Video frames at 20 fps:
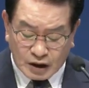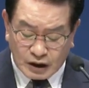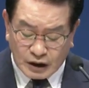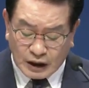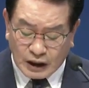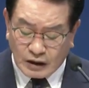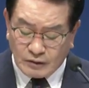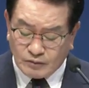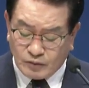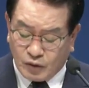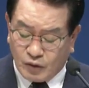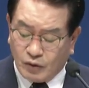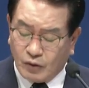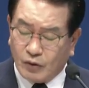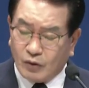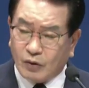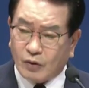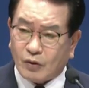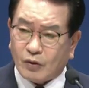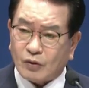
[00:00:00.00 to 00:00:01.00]
And like
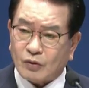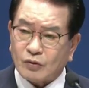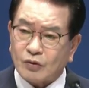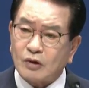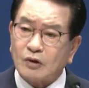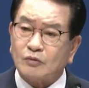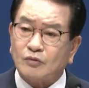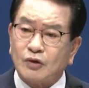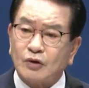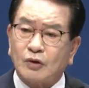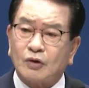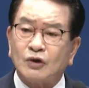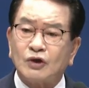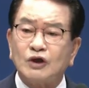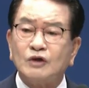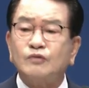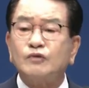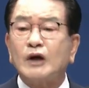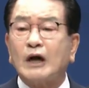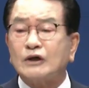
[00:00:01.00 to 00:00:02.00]
today's title, The
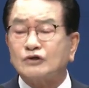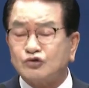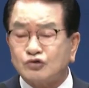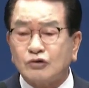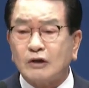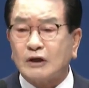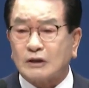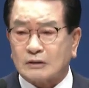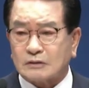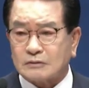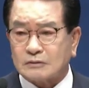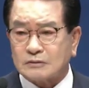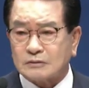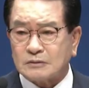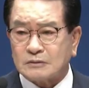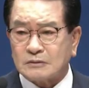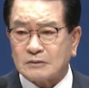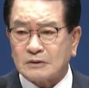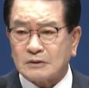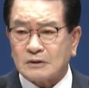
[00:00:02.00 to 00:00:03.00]
Joy of Following
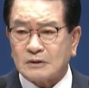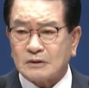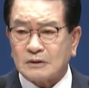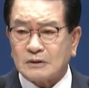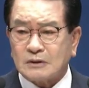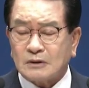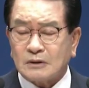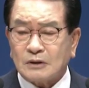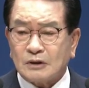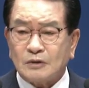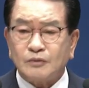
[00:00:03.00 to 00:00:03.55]
Jesus.